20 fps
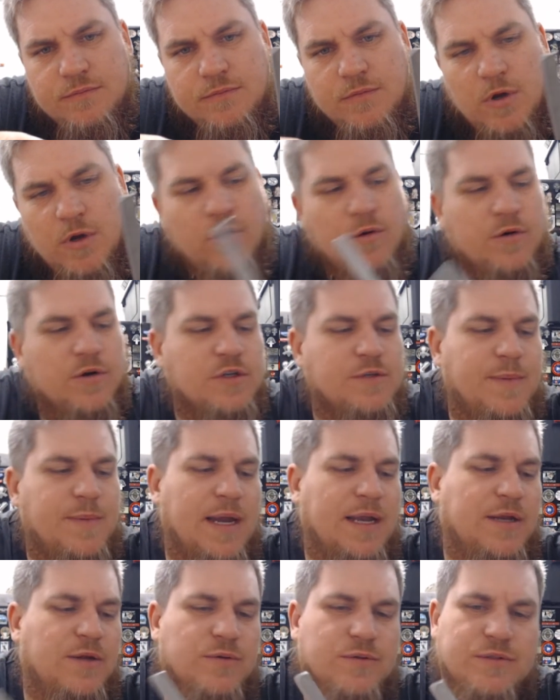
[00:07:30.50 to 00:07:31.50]
owner's
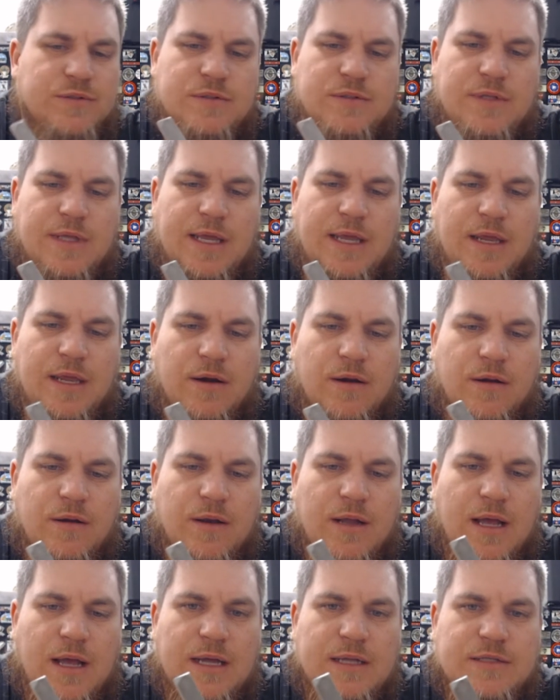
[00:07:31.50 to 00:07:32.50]
manuals, they are
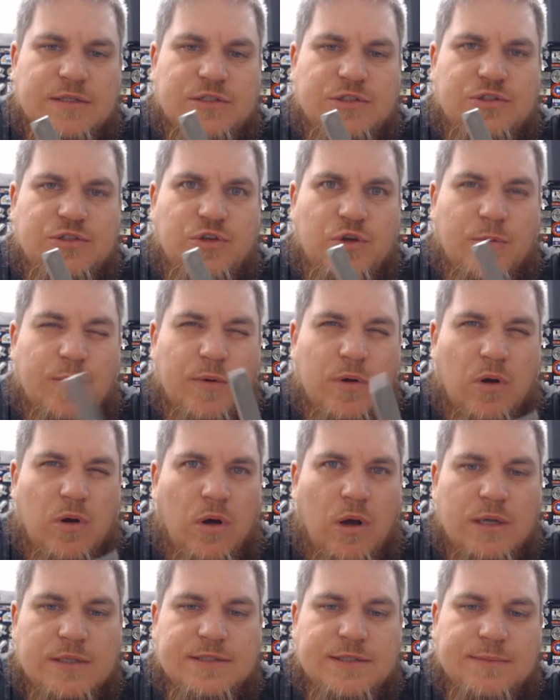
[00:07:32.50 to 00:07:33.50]
not super
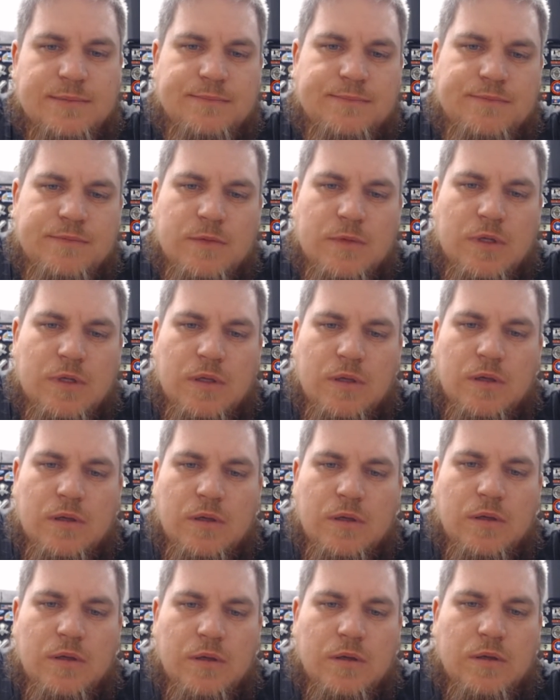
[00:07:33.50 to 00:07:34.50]
awesome.
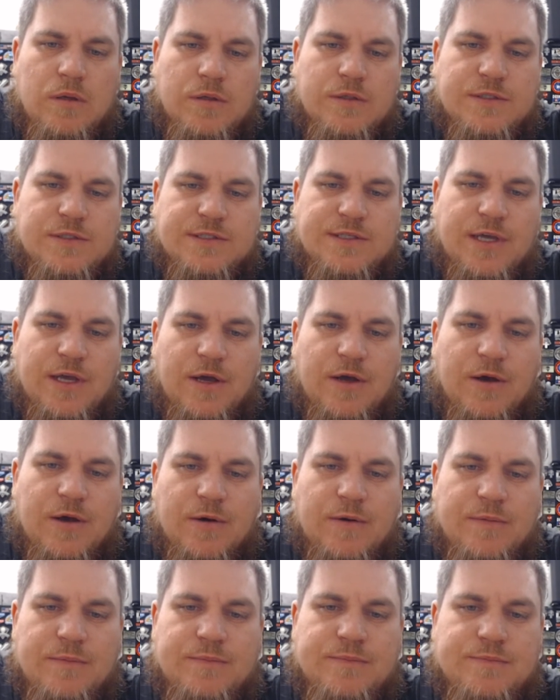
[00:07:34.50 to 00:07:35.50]

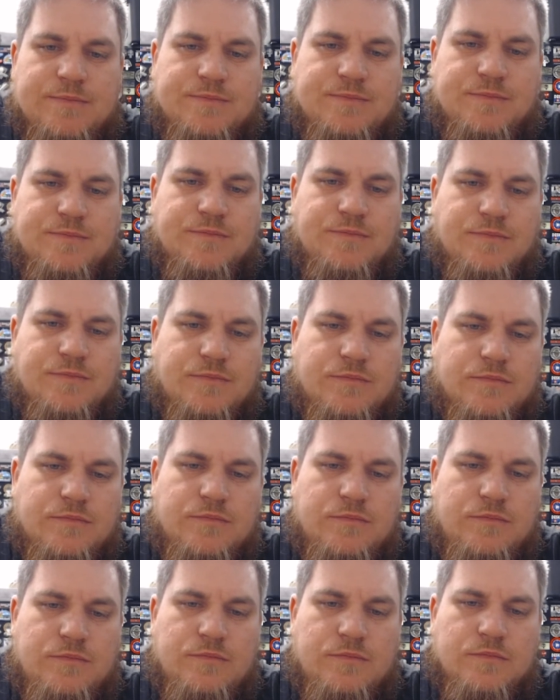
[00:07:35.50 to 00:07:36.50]
So
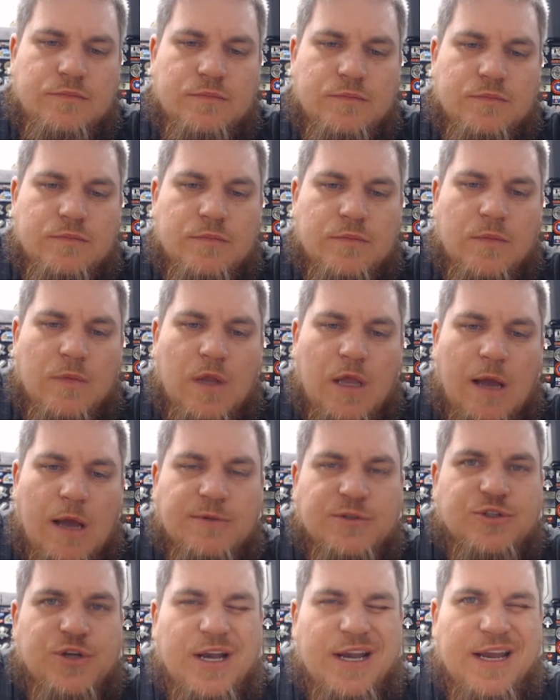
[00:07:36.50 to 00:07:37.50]

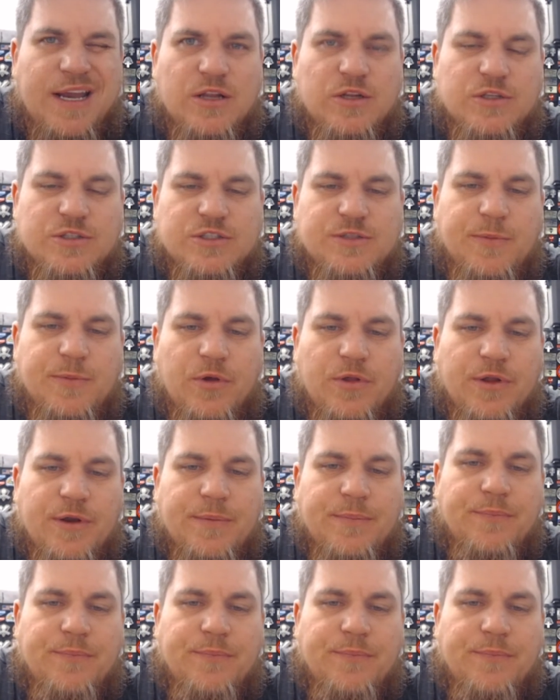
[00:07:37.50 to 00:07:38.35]
I'm just trying to get a little smoother.